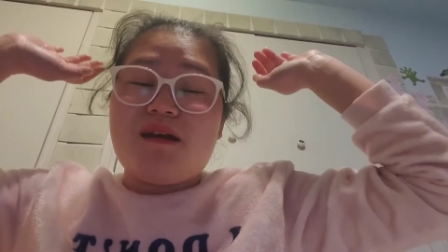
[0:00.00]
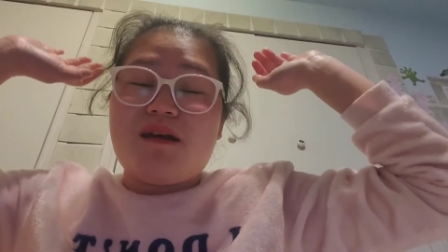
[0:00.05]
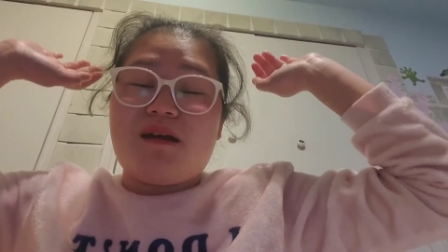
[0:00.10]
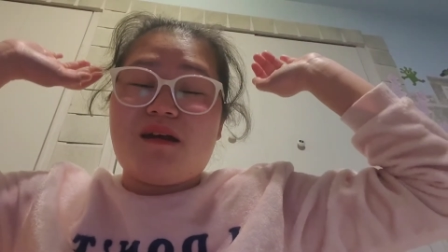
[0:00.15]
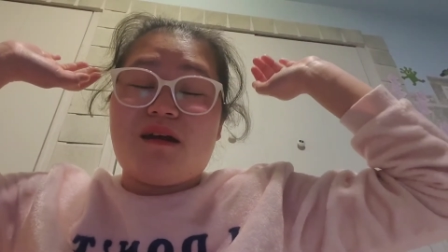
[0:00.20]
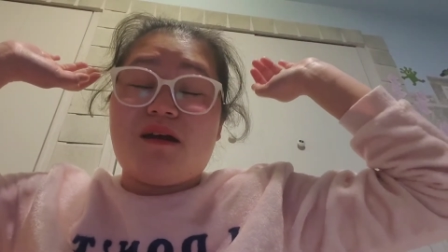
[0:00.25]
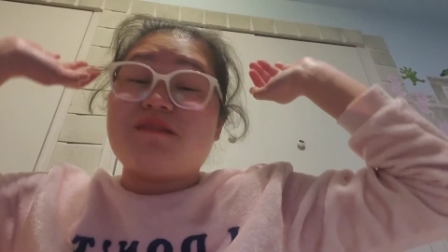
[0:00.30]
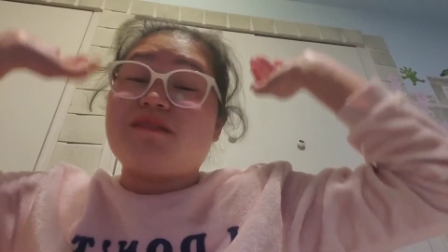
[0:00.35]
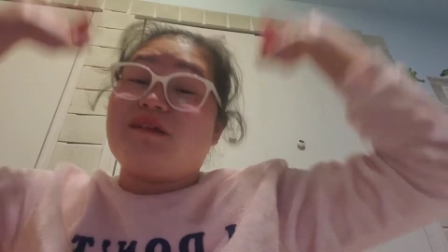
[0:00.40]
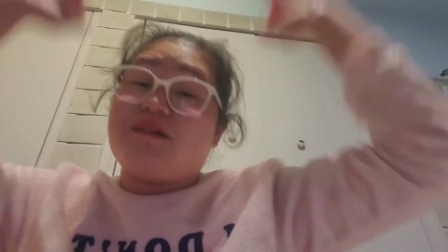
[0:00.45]

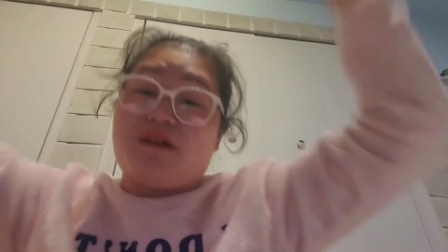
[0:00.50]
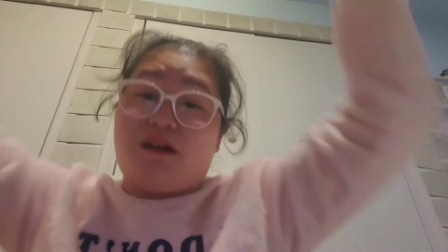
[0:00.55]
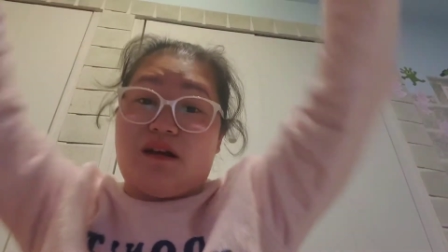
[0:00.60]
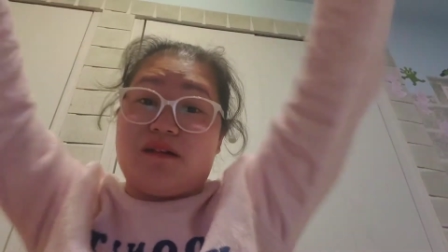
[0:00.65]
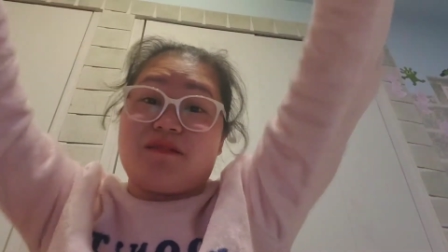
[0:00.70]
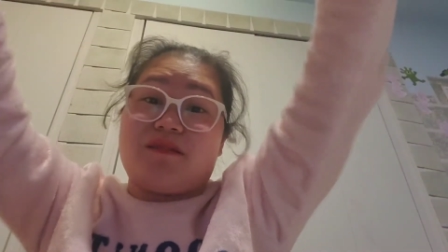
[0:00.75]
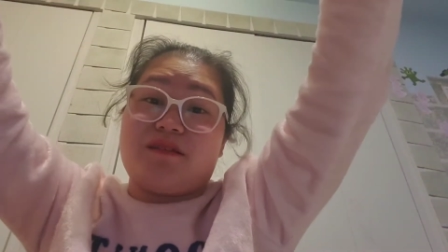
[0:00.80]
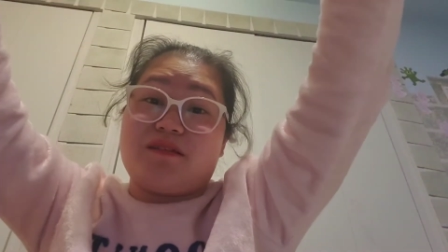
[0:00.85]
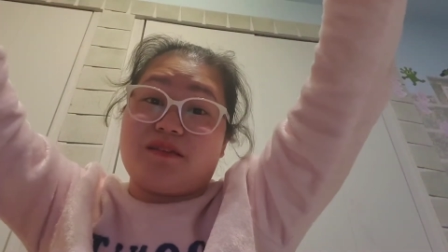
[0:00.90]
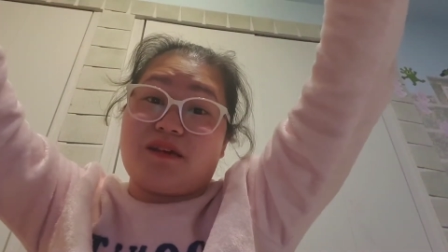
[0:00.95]
uh, on the
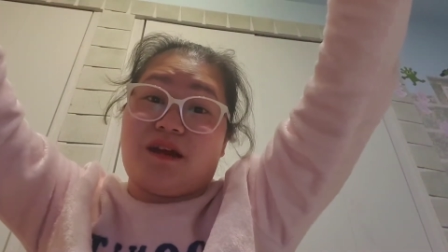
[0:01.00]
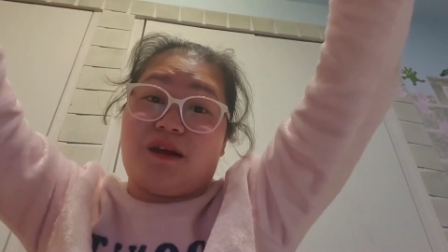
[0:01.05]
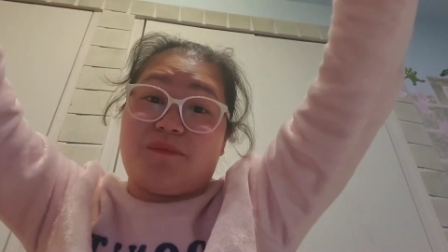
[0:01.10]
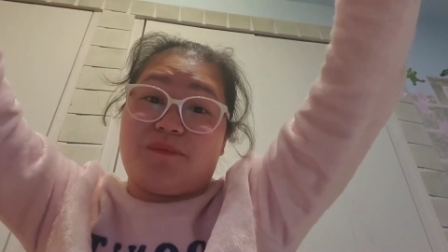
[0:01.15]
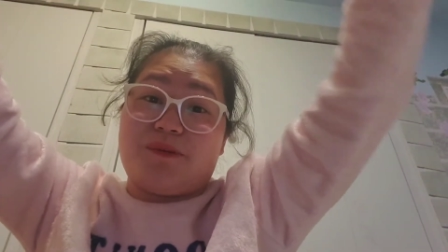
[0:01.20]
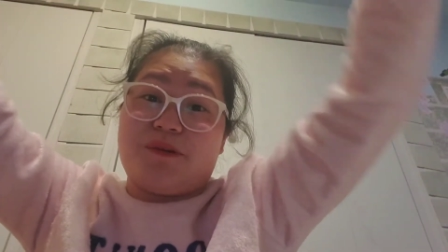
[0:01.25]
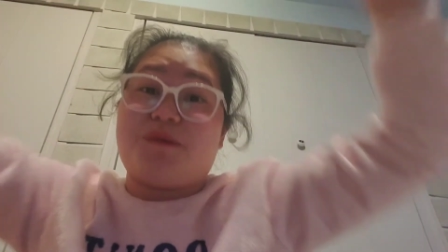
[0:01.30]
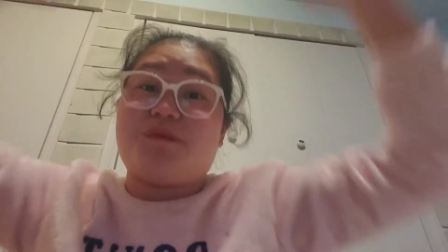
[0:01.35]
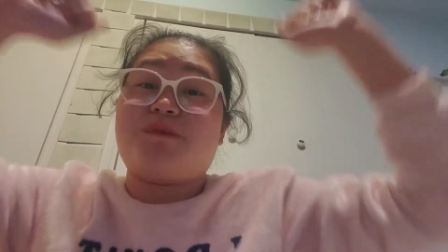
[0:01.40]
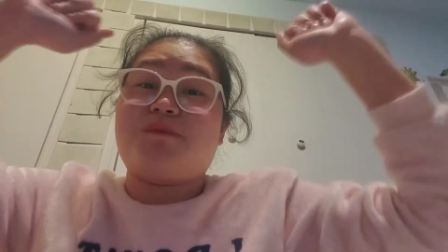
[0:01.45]
on the top
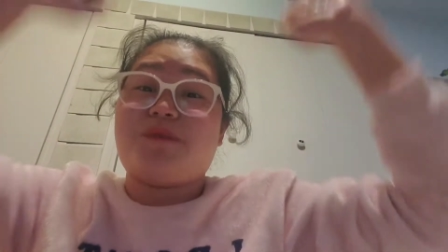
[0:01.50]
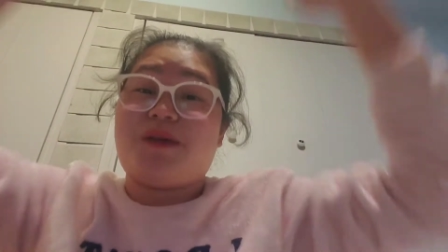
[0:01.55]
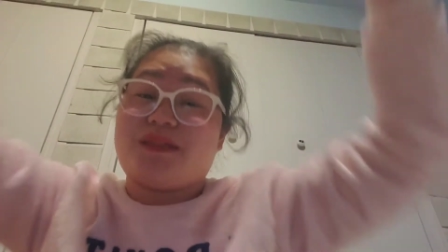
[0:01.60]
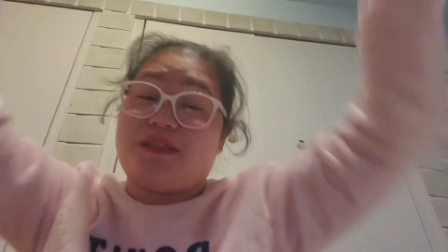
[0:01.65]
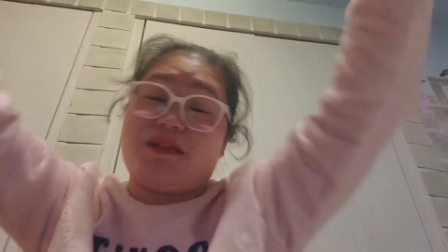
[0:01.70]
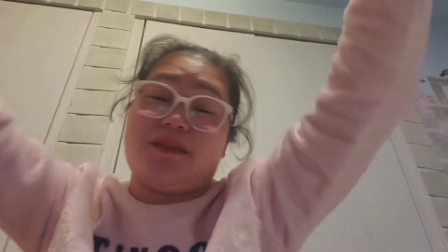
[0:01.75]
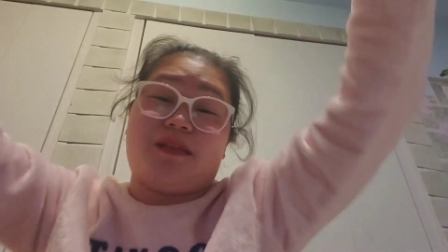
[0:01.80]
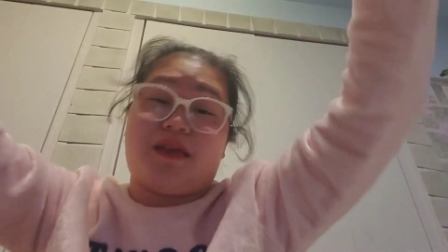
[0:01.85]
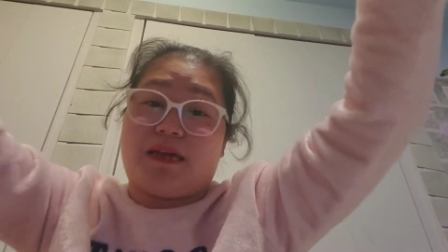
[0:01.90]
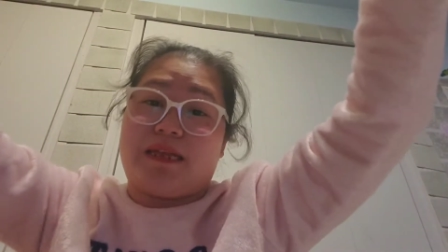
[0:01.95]
here
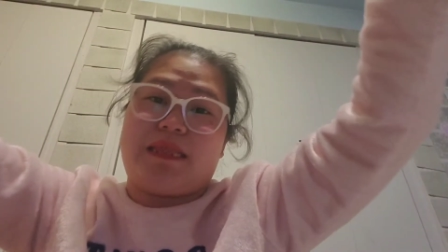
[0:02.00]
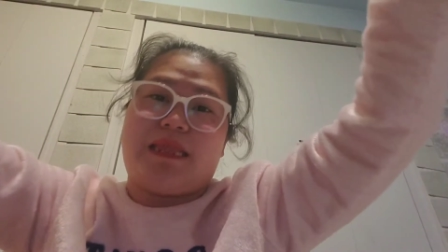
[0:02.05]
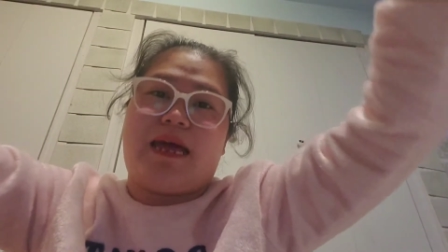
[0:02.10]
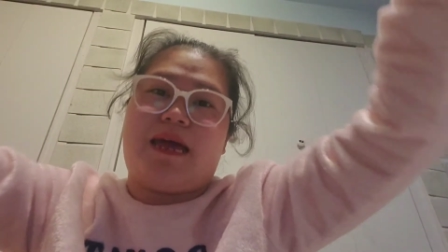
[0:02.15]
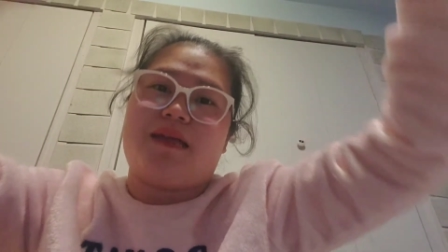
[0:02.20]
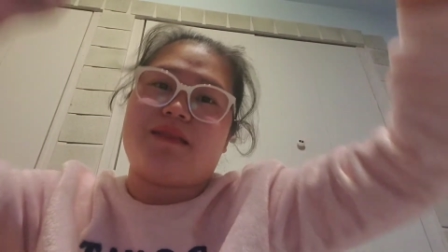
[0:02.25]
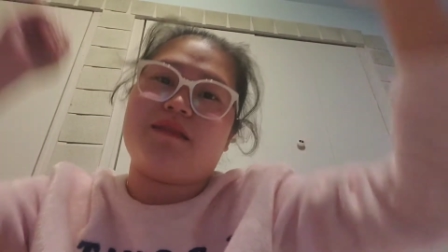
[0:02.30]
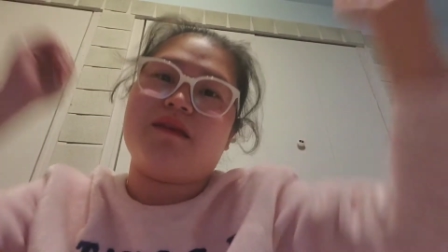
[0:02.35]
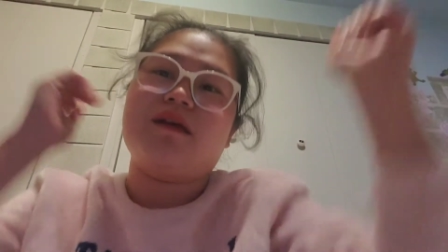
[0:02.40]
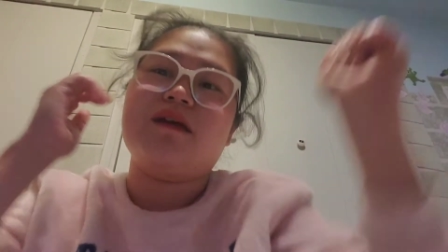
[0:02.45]
remaining like
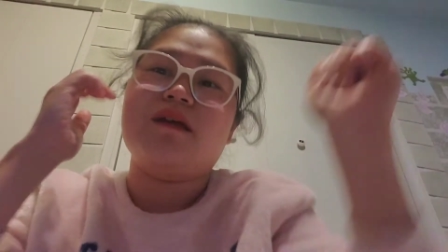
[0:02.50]
that